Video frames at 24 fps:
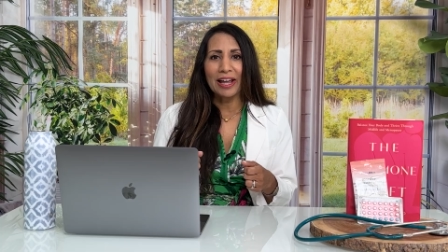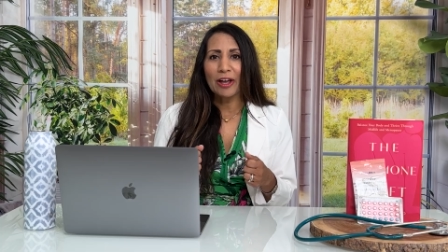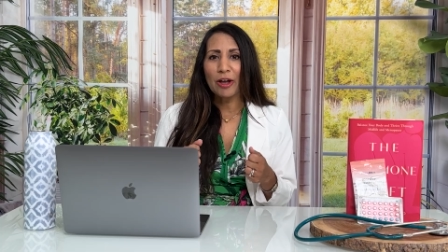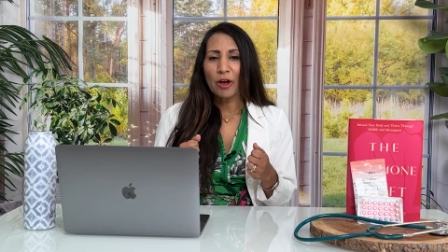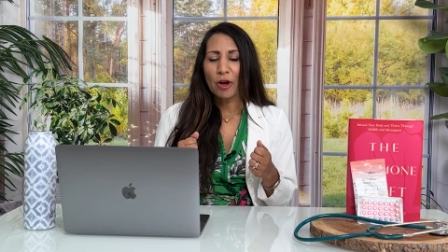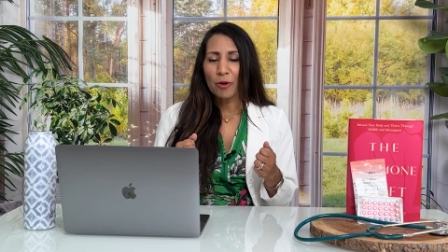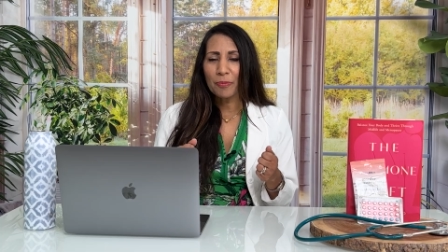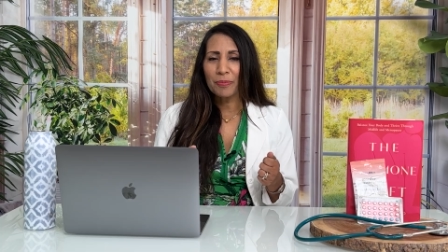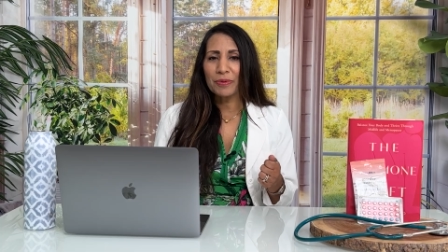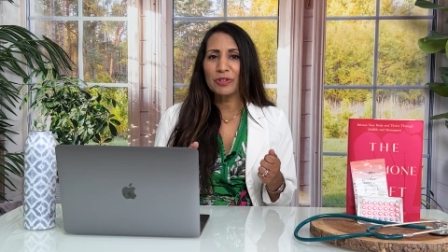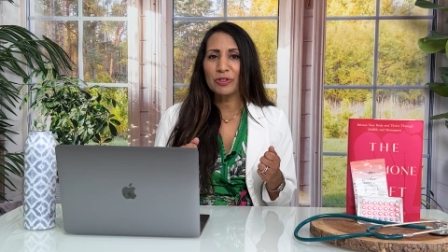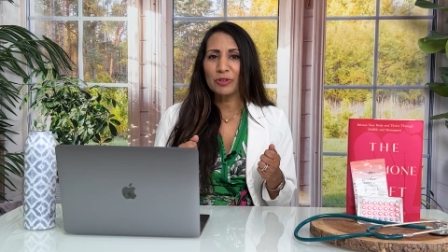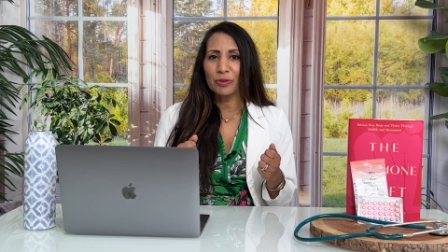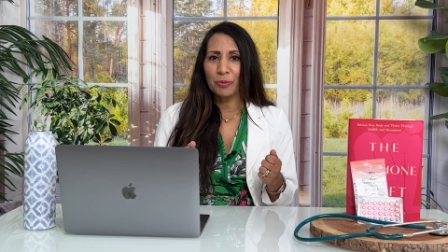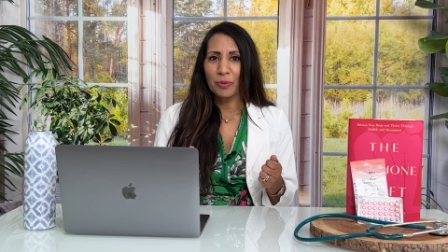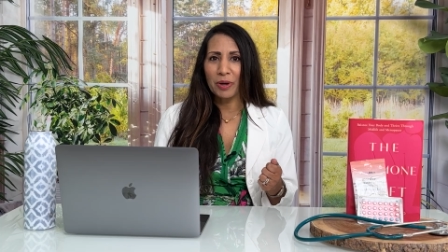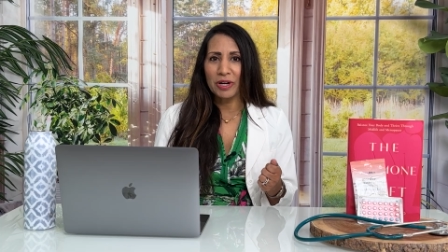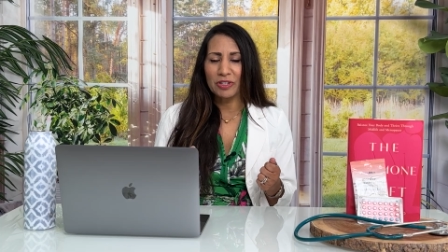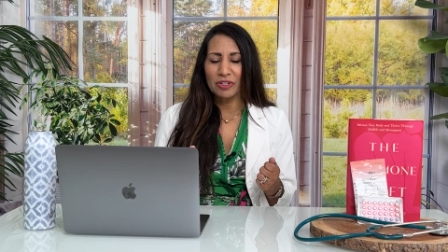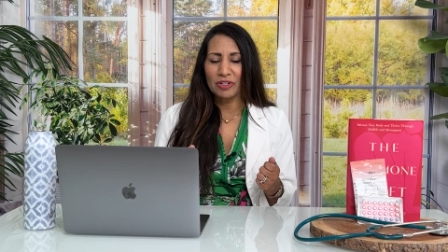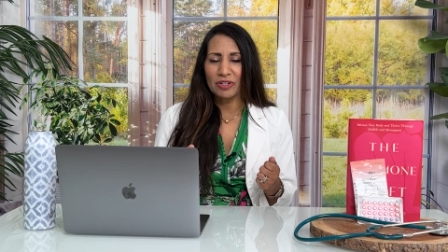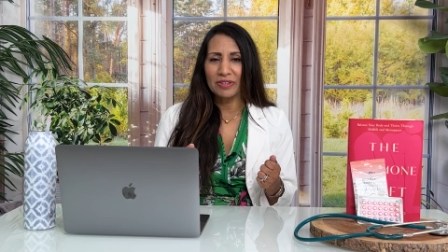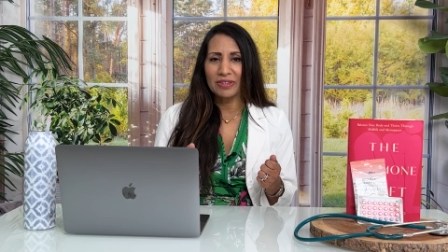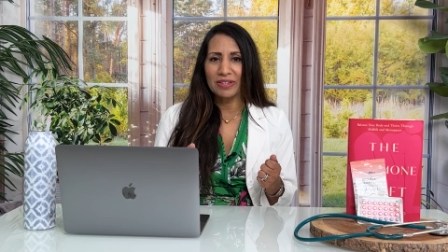I hope as you're
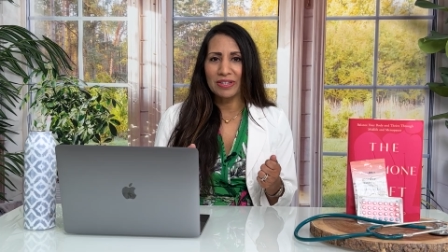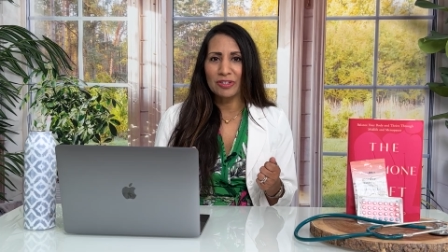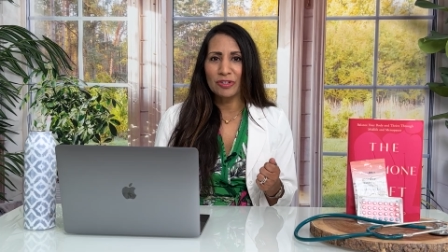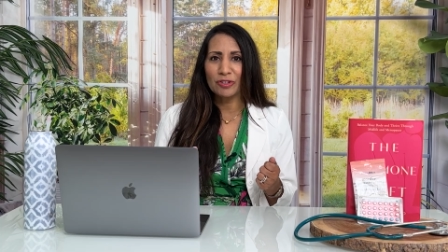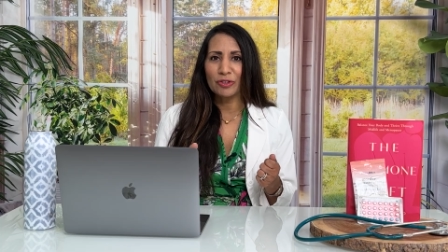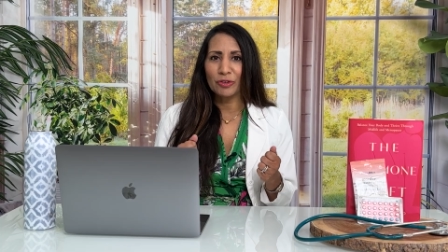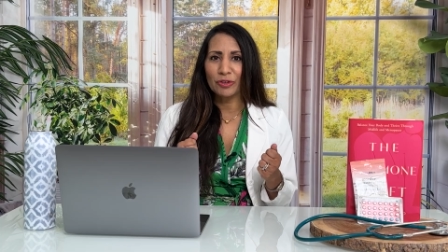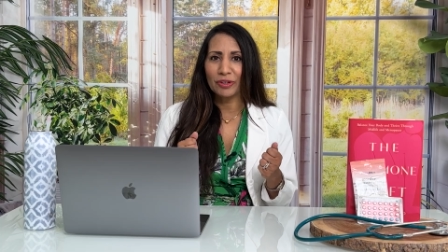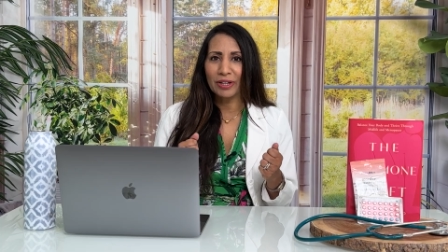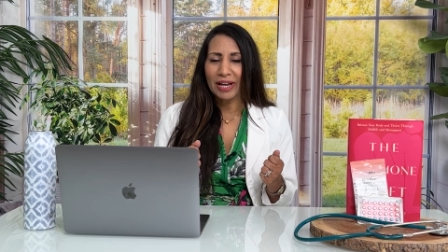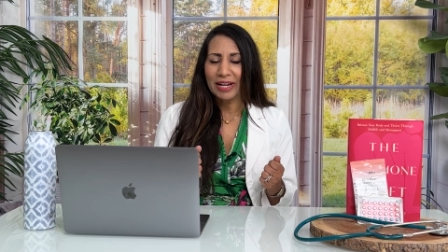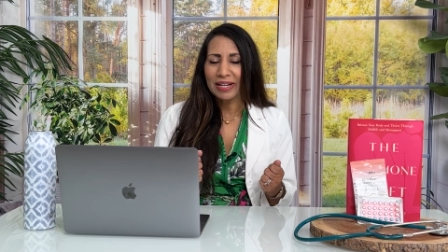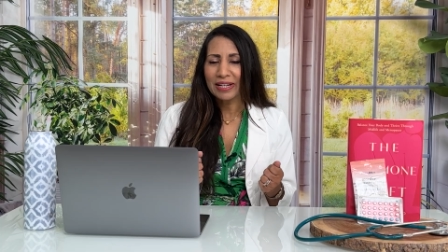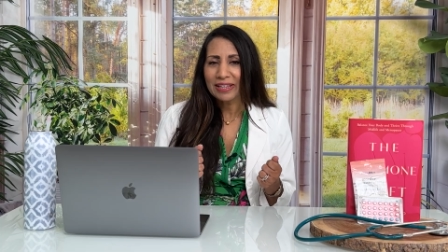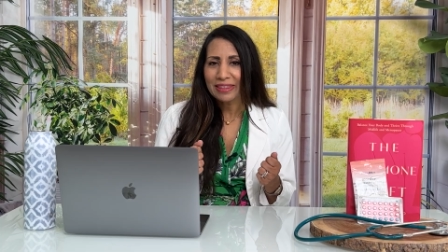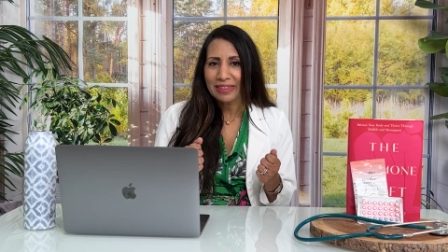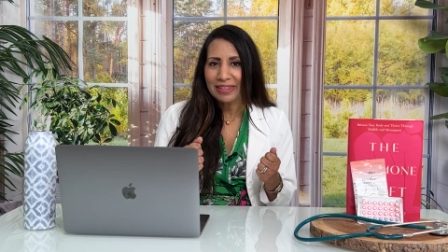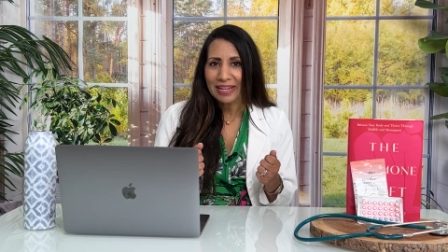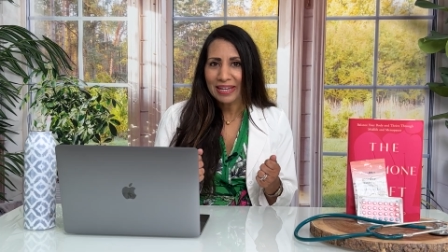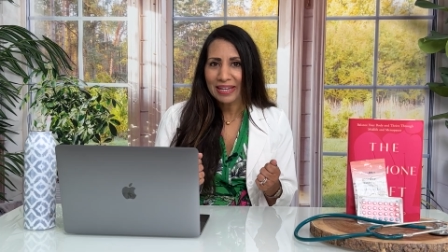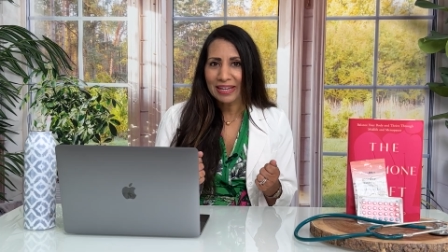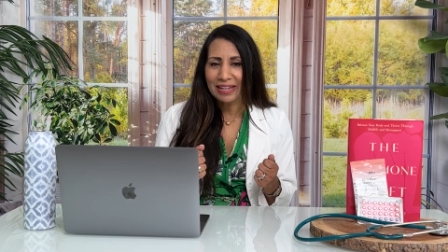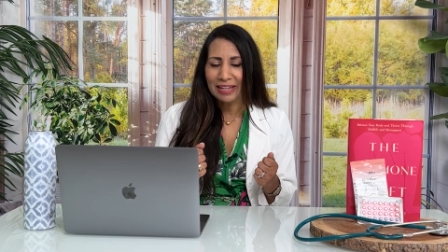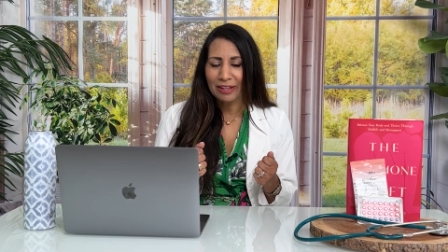watching this, you're kind of
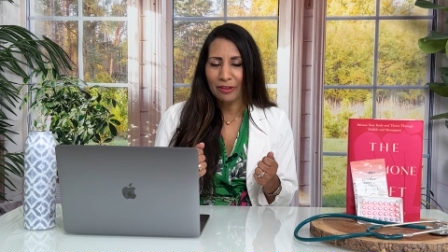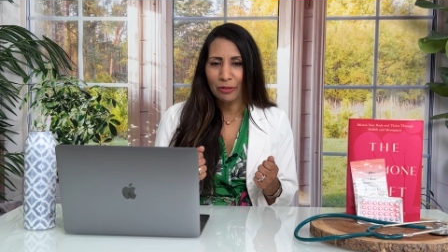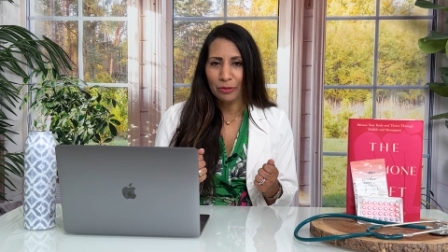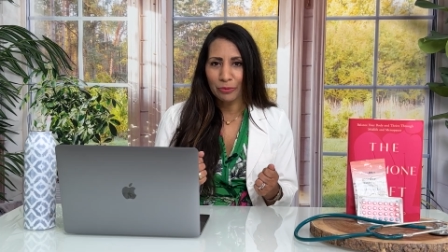thinking